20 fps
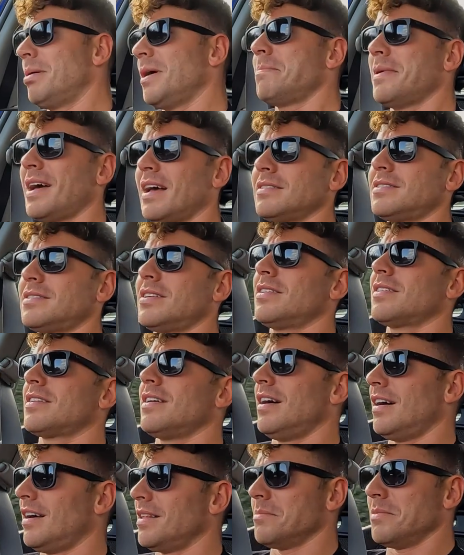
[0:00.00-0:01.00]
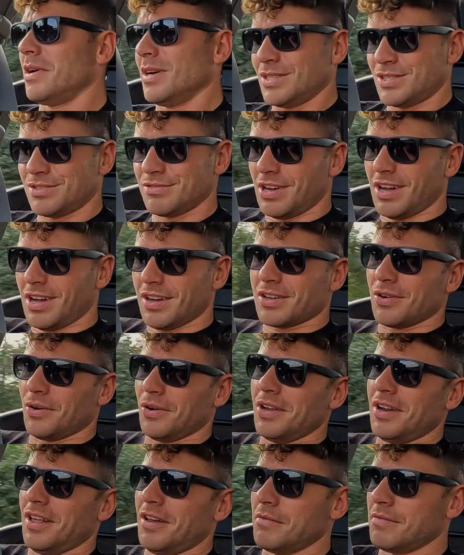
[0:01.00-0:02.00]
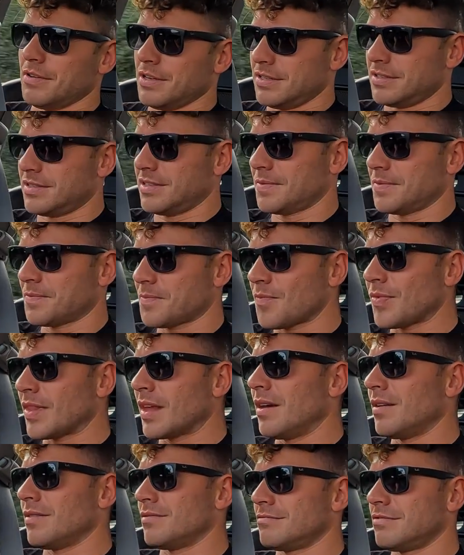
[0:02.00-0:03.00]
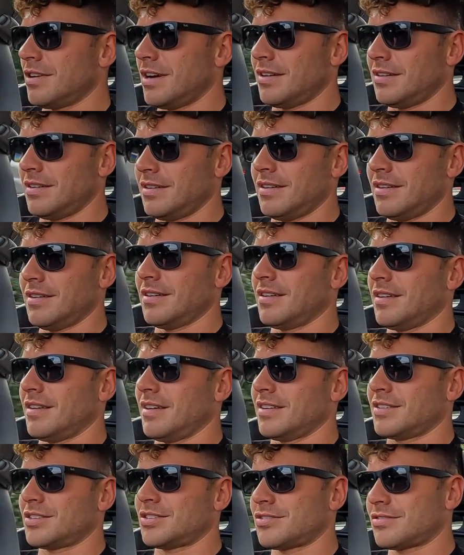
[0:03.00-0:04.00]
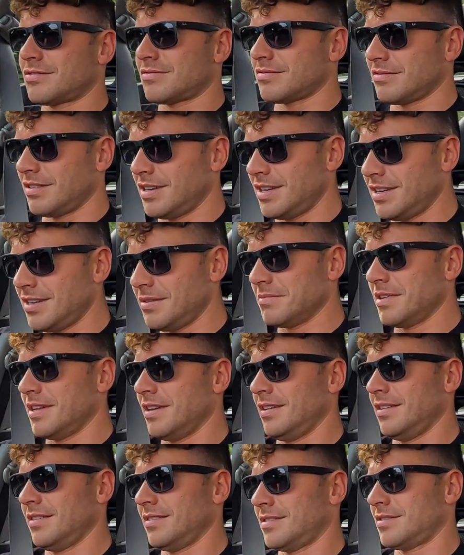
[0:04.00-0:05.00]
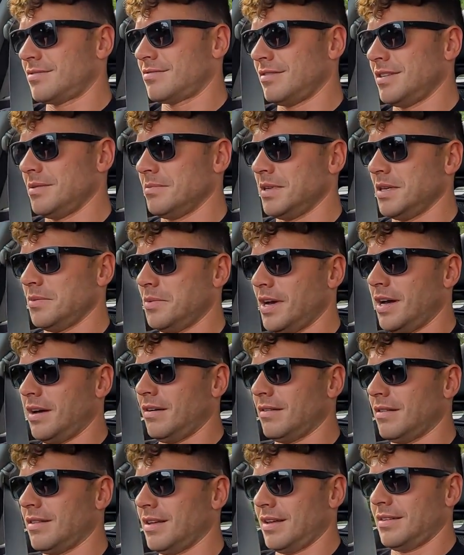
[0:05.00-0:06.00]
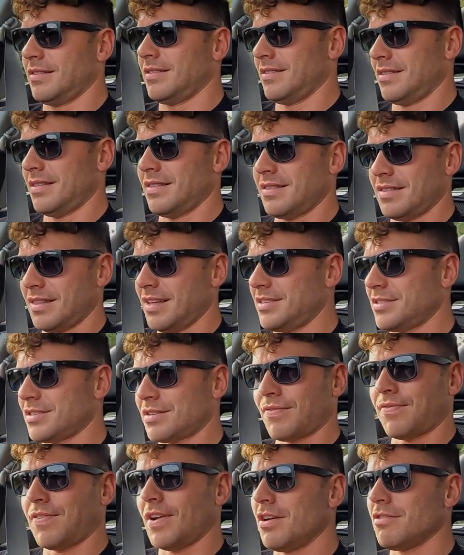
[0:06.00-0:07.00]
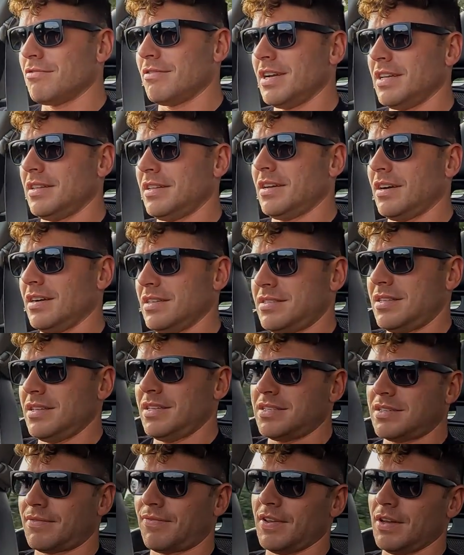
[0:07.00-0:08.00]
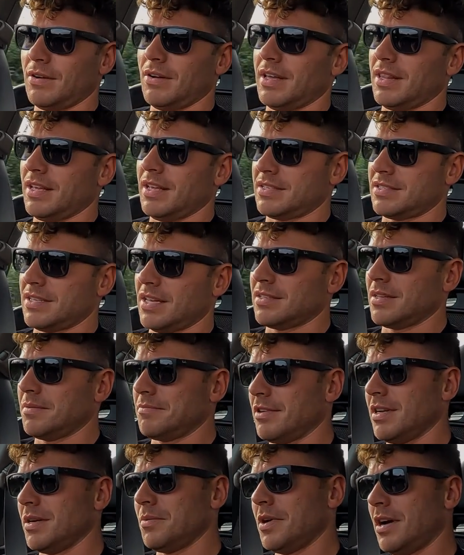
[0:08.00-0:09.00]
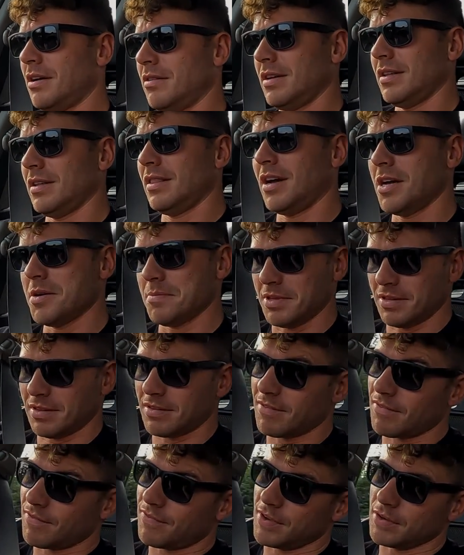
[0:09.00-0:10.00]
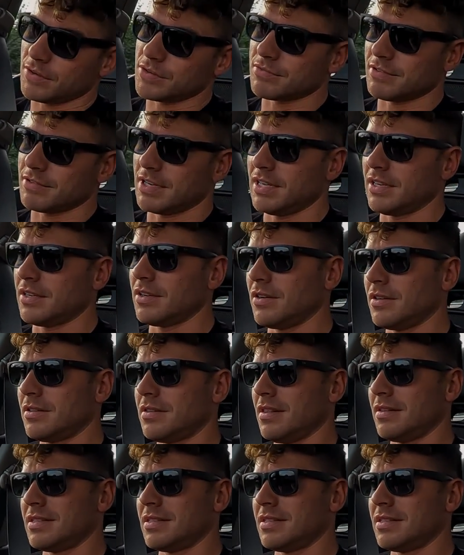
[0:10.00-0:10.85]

But back to the car, the Meister R coilovers run extremely well. They just flow really nice. These feel like they're set up really well. The alignment feels really good.